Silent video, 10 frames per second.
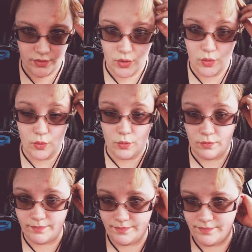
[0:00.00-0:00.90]

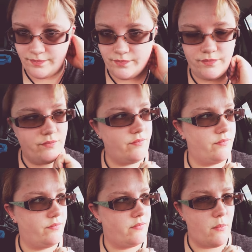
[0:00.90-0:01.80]
you
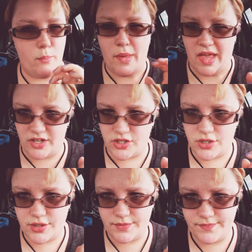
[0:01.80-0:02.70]

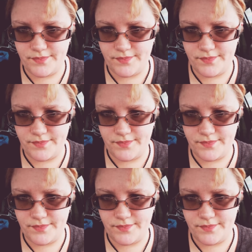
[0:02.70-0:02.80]
mesh.